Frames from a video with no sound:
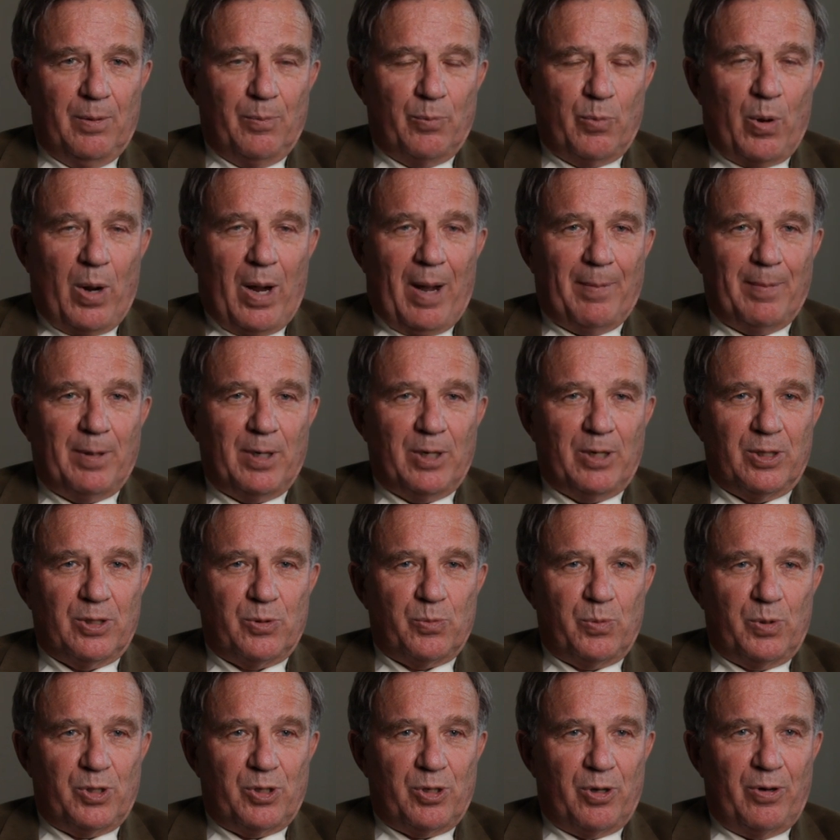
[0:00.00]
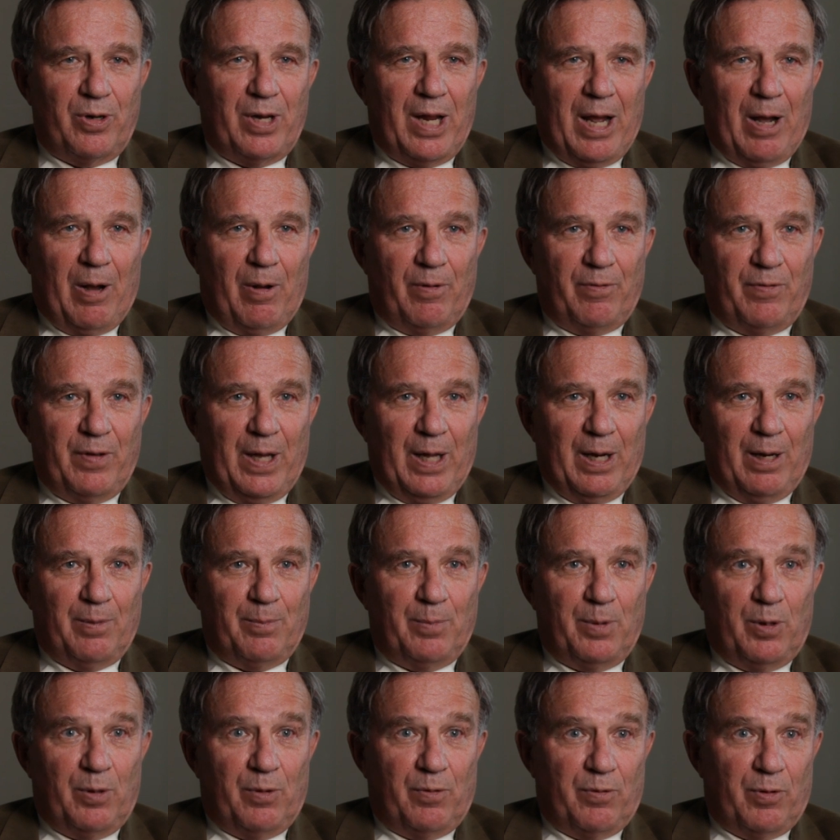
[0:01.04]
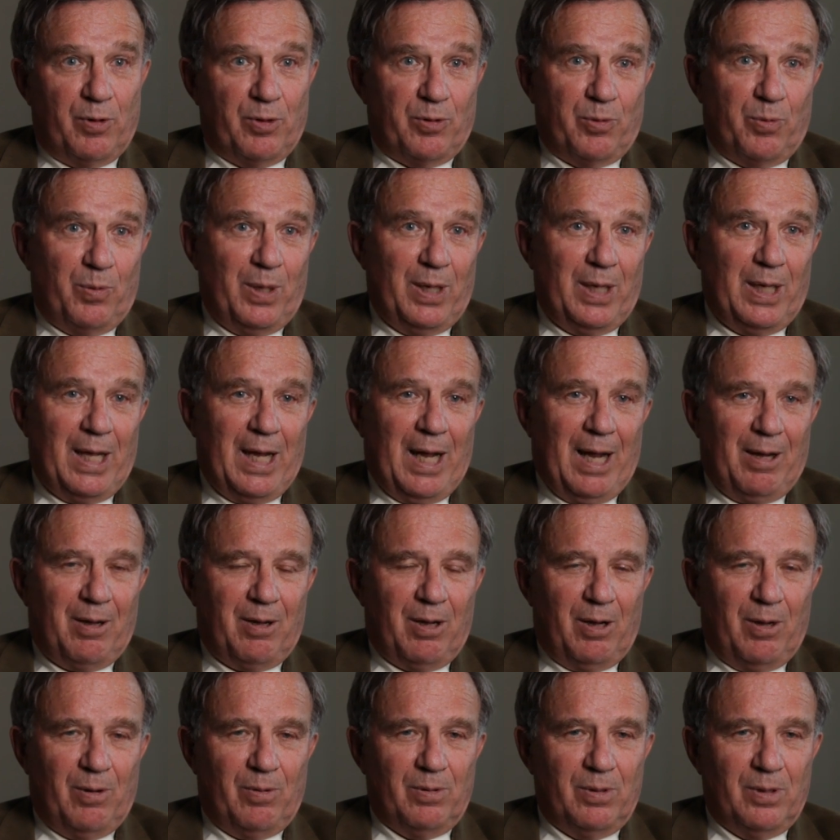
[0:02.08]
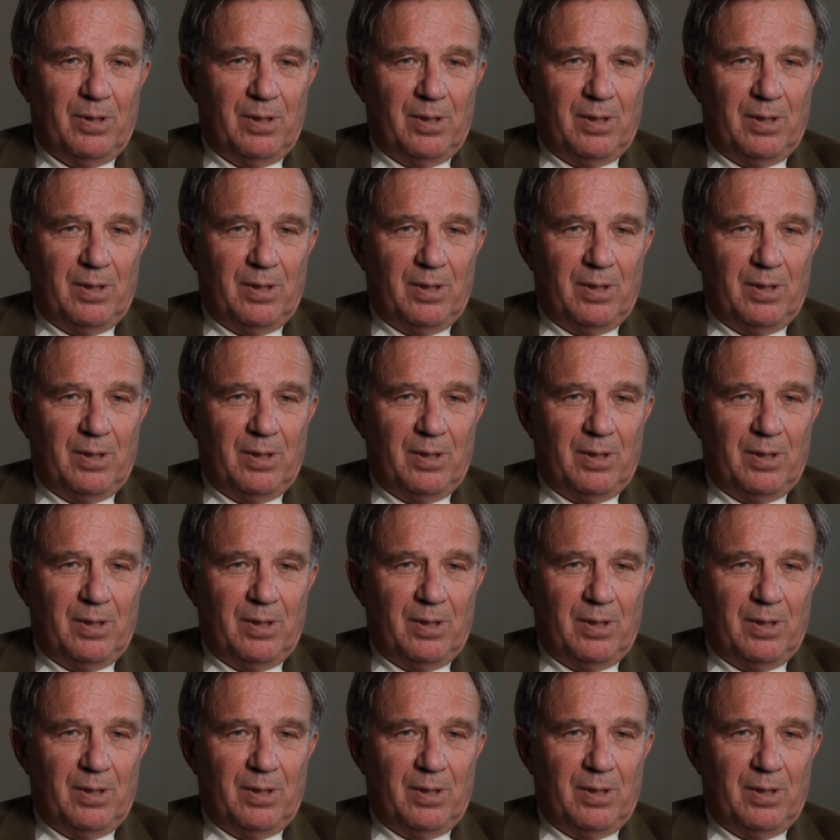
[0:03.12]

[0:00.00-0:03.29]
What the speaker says: parameters which are now available for 3D echo.